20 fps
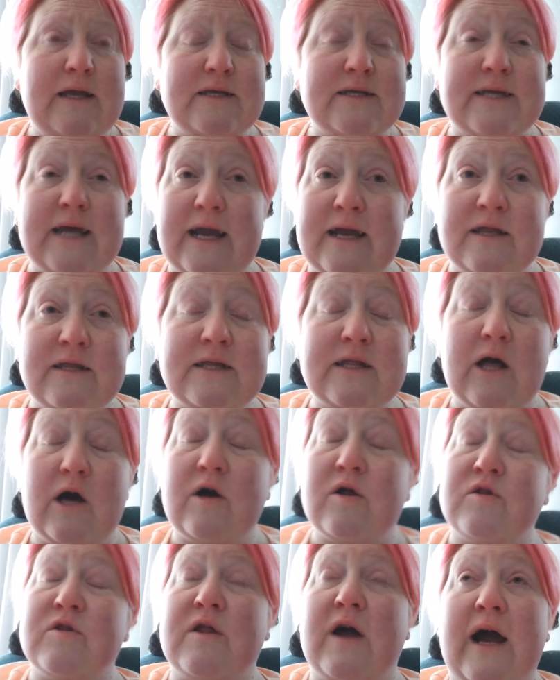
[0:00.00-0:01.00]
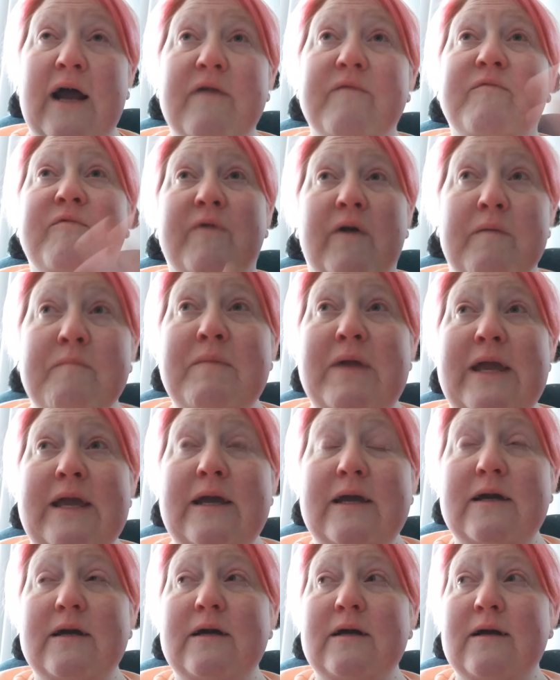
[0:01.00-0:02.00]
It's taken a lot from
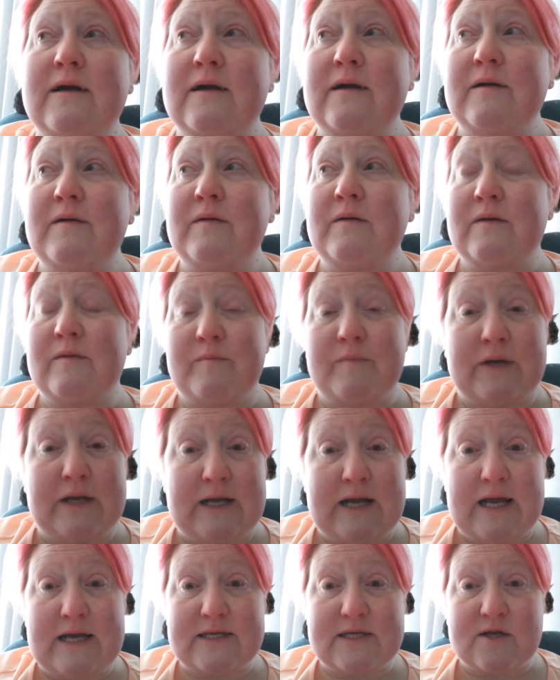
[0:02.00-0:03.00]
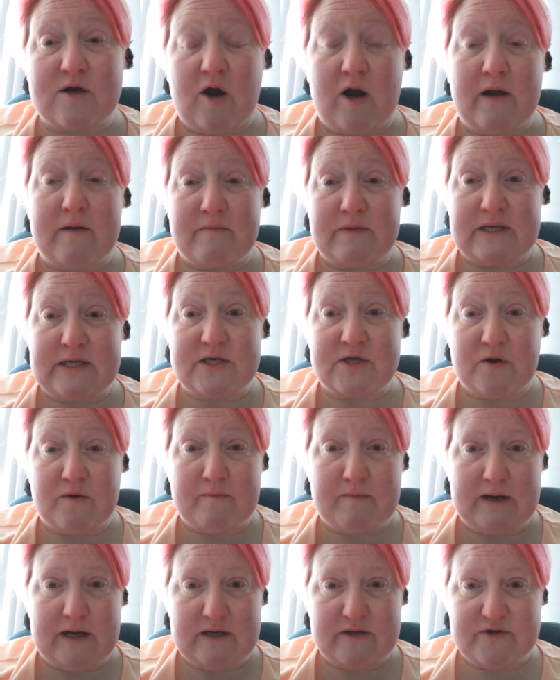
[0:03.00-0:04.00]
me, but it has taught me so
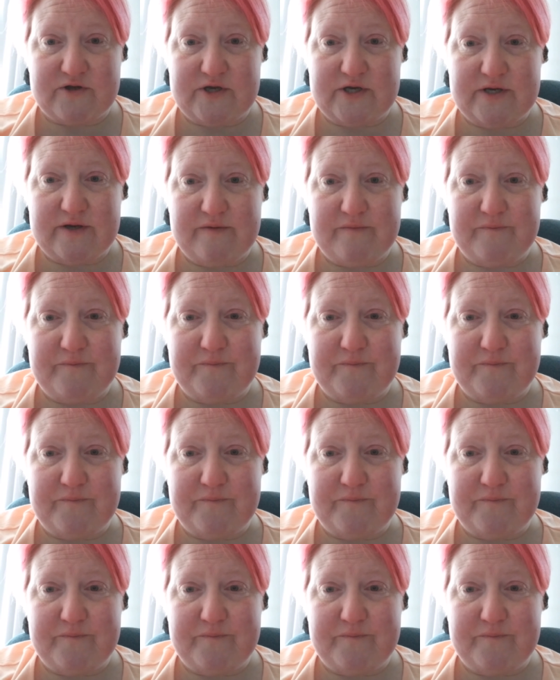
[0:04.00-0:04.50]
much.